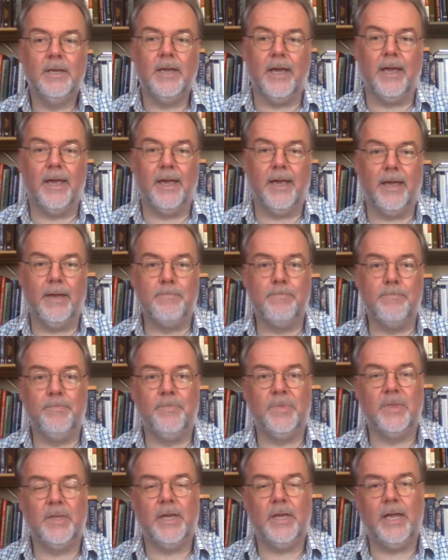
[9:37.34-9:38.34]

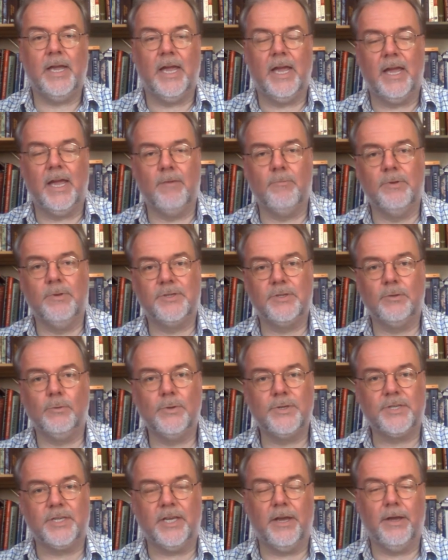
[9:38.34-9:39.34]
Um, it was
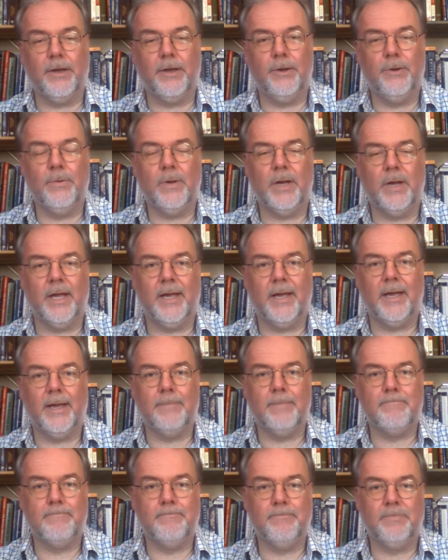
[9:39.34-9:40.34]
also
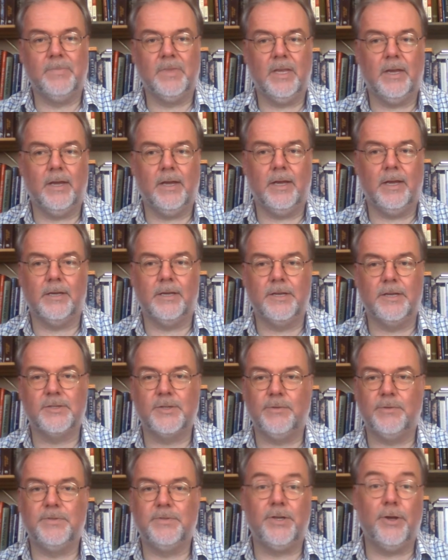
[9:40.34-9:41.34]
um, a
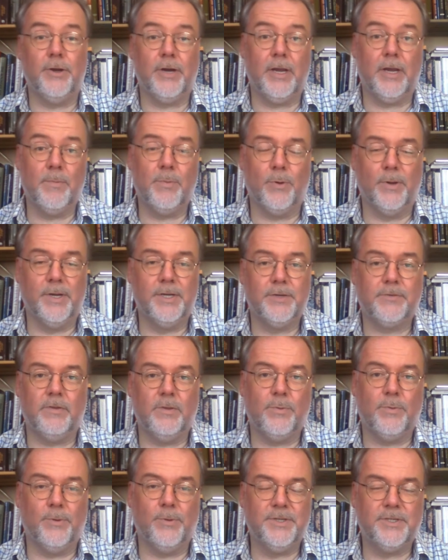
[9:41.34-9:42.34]
sort of turning point from
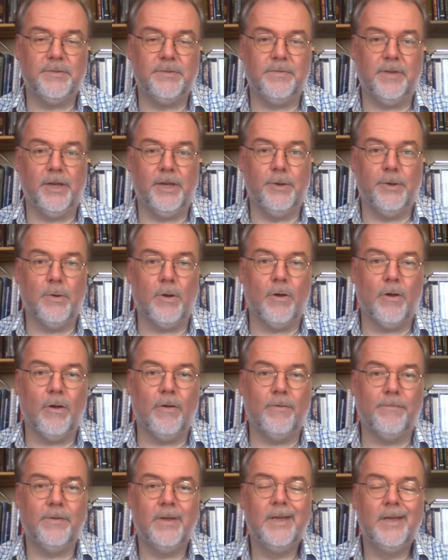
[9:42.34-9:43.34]
the point of view
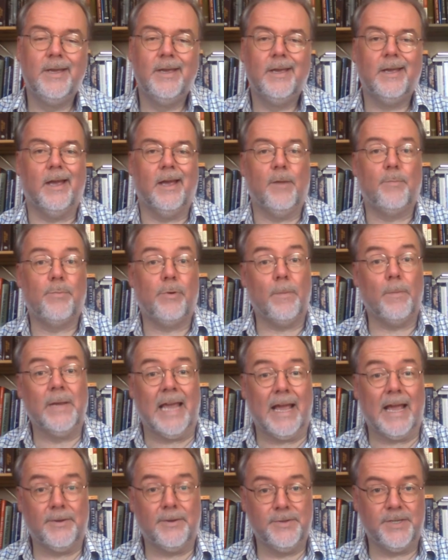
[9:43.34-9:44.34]
of uh,
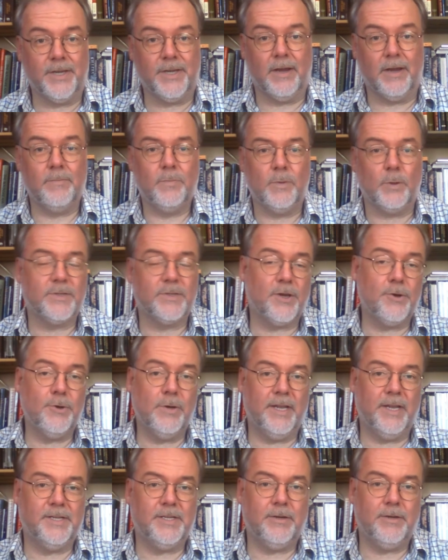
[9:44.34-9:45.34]
propaganda.
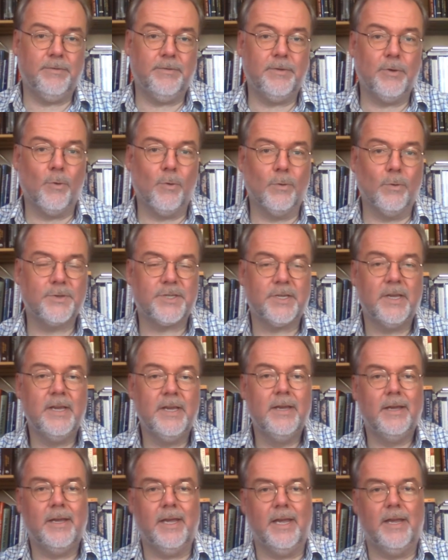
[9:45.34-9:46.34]
Only did, of course,
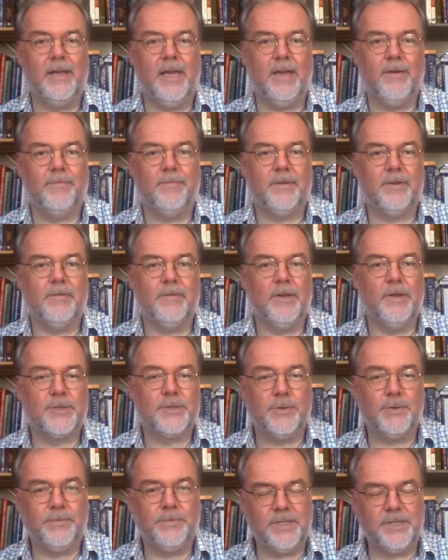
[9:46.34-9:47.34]
it give a
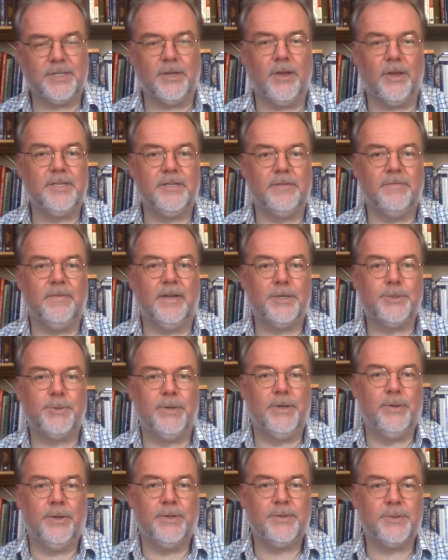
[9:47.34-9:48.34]
sort of decisive
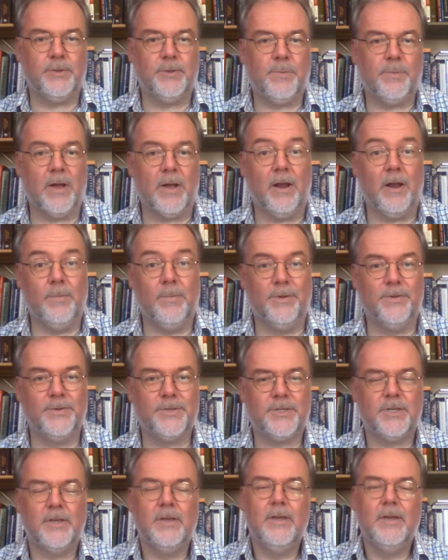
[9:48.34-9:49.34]
victory that sort of
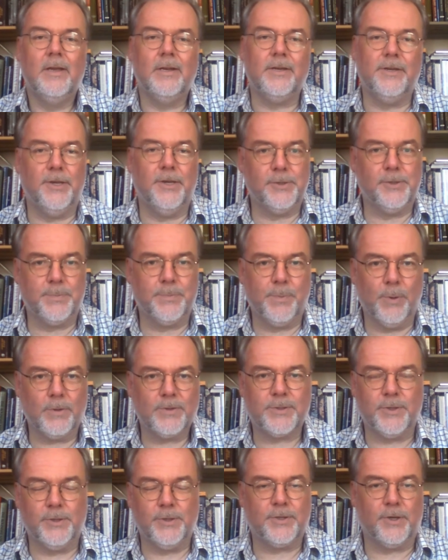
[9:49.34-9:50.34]
Parliament's news
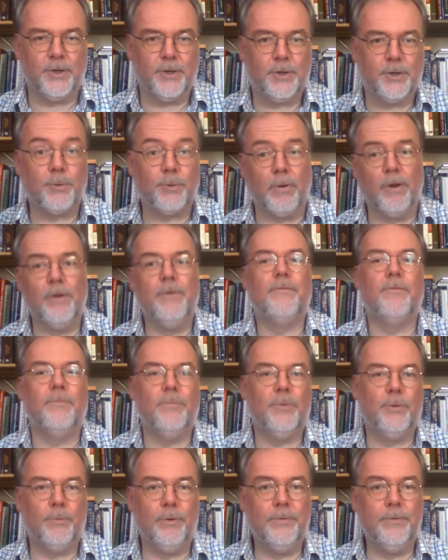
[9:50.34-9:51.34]
books could kind of crow from
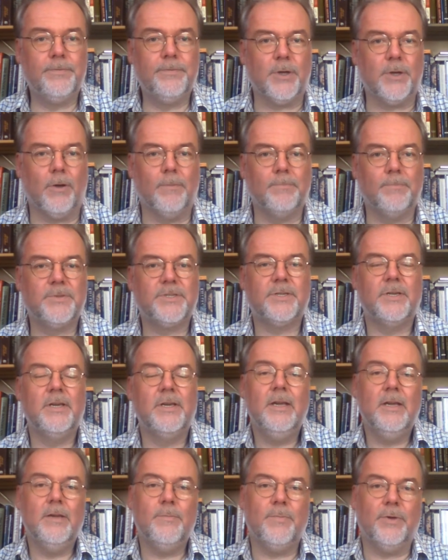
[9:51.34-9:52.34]
the rooftops.
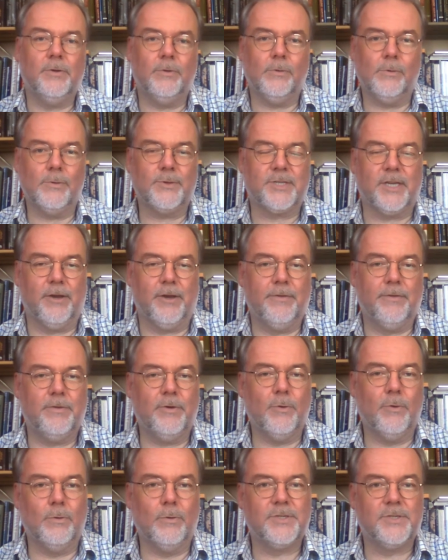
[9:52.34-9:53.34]
But also, of
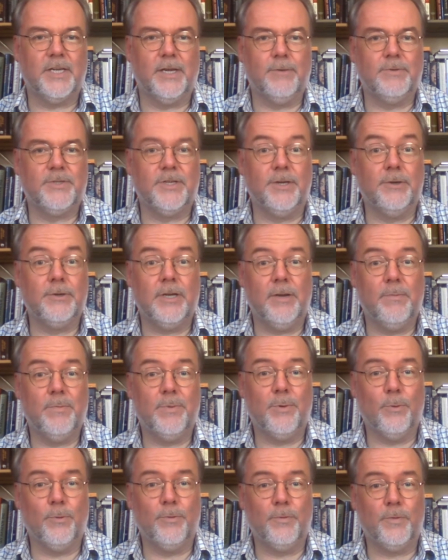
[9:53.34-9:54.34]
course, it was hugely
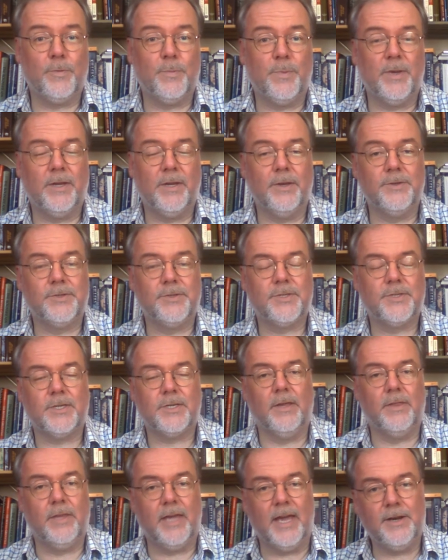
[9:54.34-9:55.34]
important because
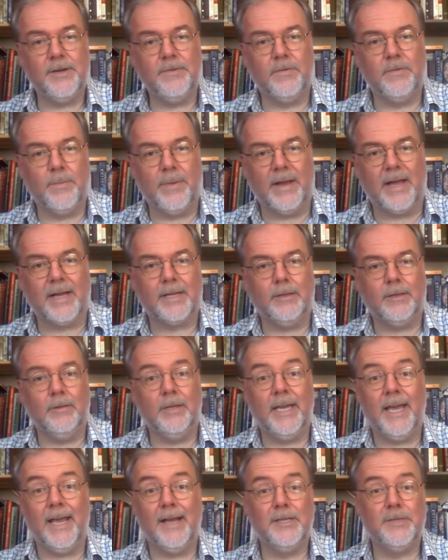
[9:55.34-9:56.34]
at the end of the battle,
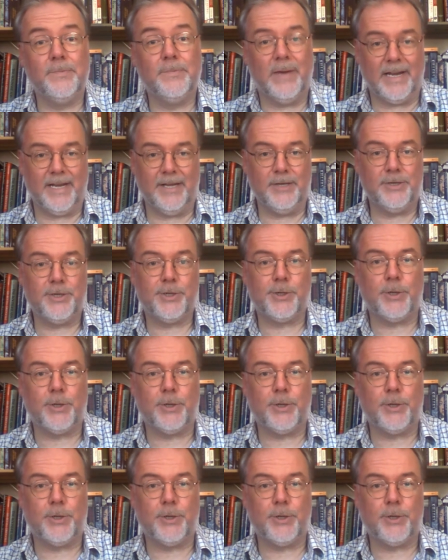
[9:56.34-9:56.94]
the King's baggage